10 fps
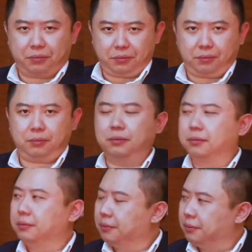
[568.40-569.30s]

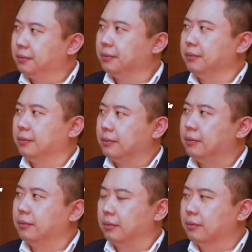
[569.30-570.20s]

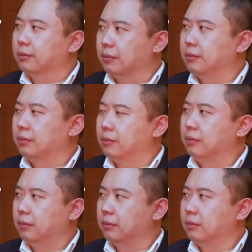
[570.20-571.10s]

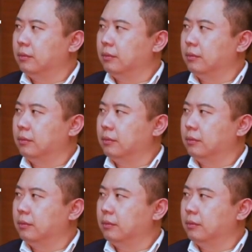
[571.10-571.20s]
(not speaking)